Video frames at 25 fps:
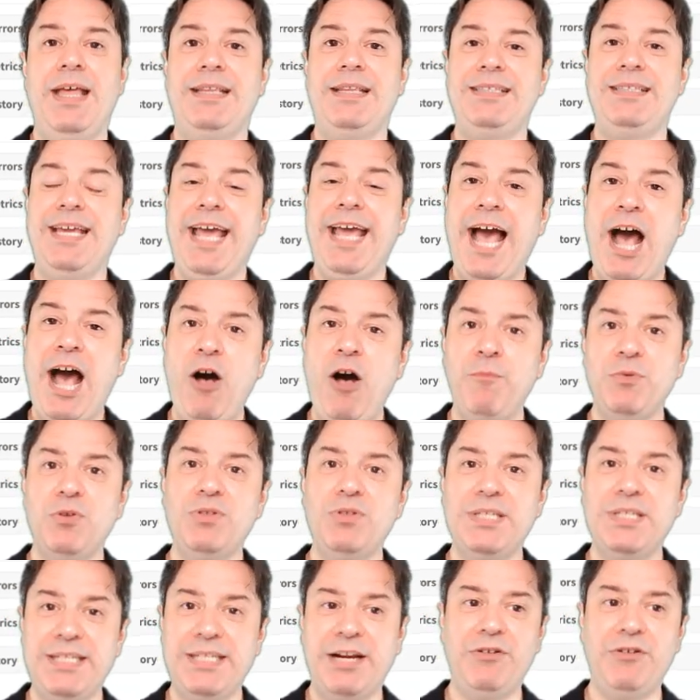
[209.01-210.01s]
They help
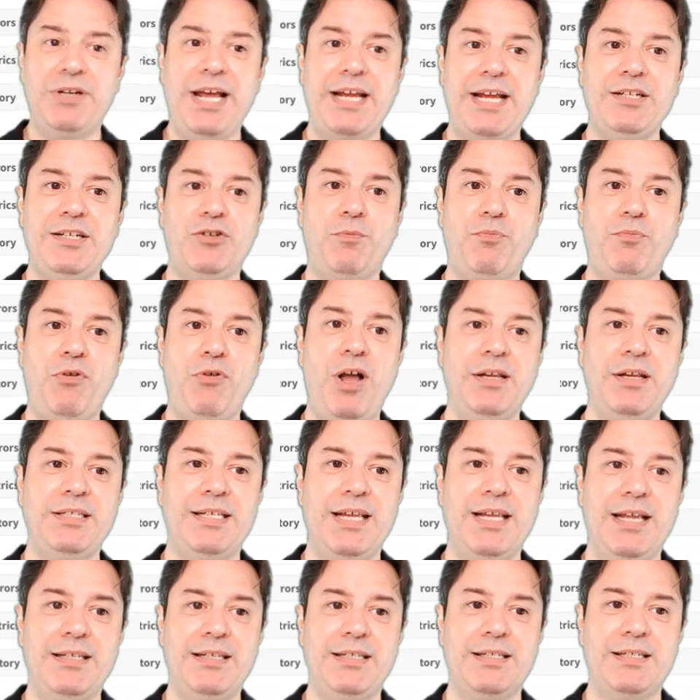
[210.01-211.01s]
you standardize your
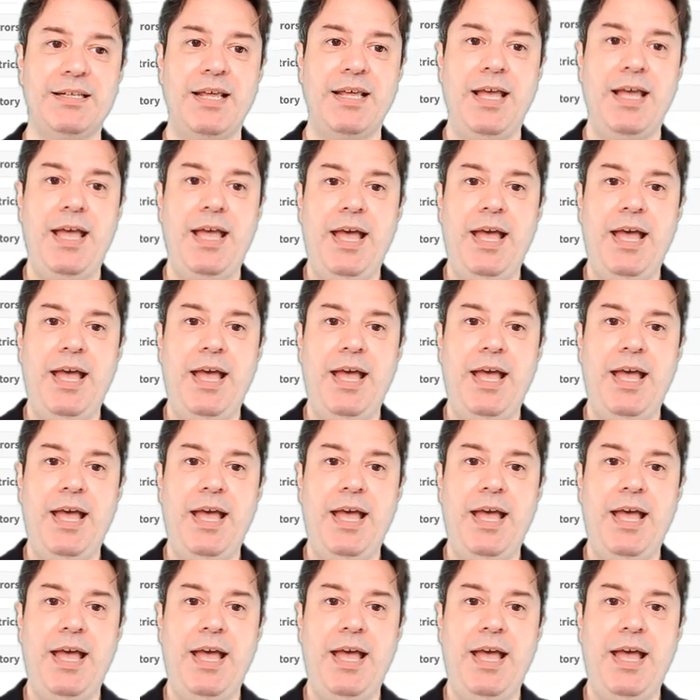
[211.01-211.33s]
process.